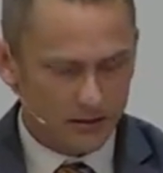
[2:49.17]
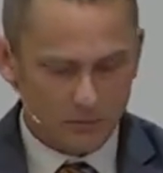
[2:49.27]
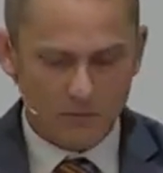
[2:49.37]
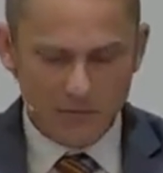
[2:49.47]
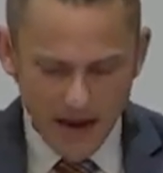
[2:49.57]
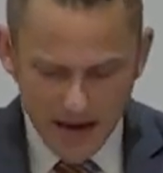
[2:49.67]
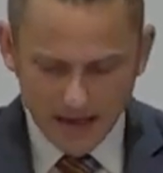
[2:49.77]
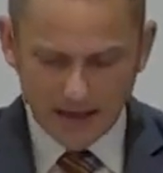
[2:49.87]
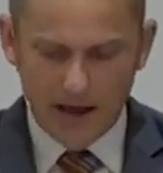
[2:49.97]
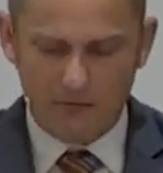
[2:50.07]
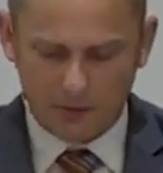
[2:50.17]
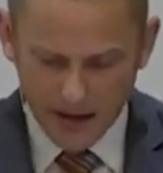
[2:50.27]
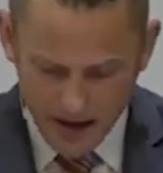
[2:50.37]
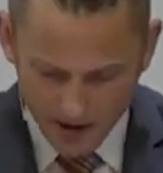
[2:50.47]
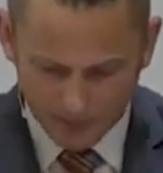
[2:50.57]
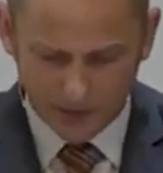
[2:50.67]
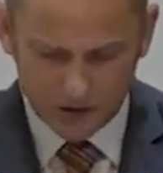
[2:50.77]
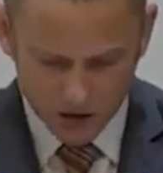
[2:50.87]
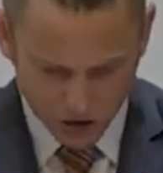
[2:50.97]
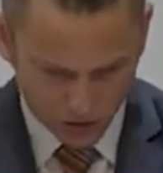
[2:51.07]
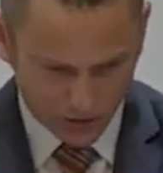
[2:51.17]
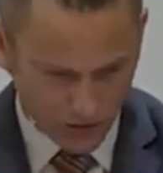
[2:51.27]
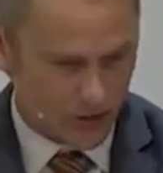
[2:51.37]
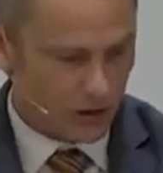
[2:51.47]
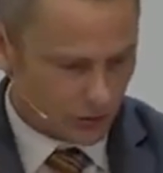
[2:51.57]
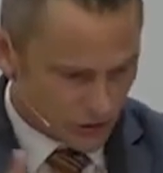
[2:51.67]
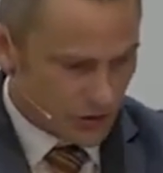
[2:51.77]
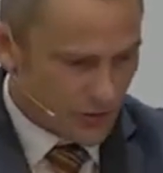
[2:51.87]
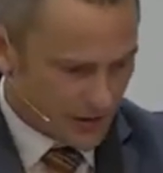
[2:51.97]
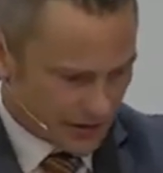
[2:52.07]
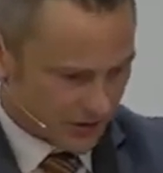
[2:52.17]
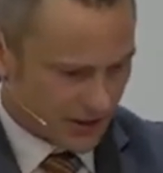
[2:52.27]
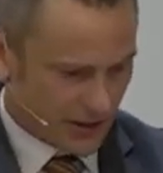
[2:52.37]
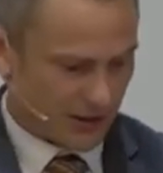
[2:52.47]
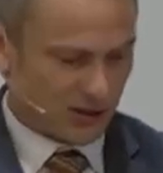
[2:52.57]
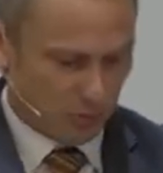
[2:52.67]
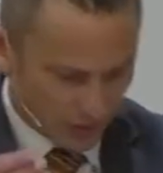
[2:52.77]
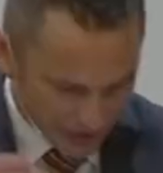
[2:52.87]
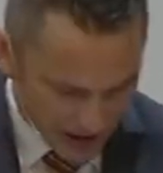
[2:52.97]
make every effort to do these things, put